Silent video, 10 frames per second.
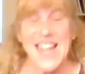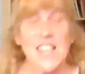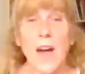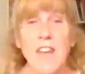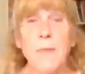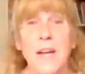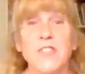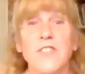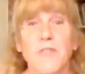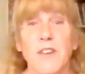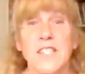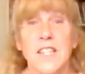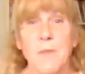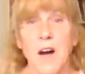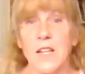So I have pictures of
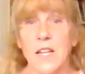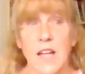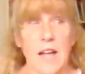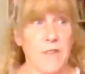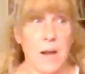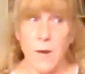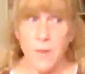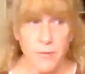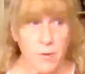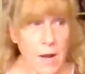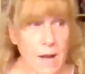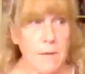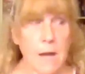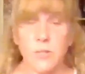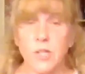Gracie and Molly. If I went through,
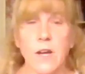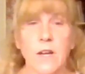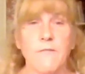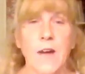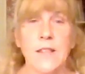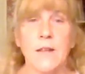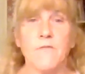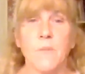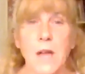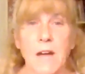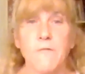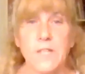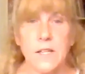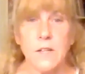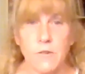I'm sure I could find them from
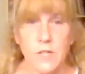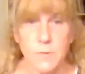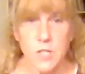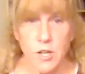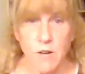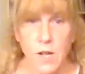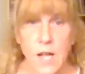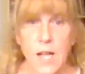every single Christmas show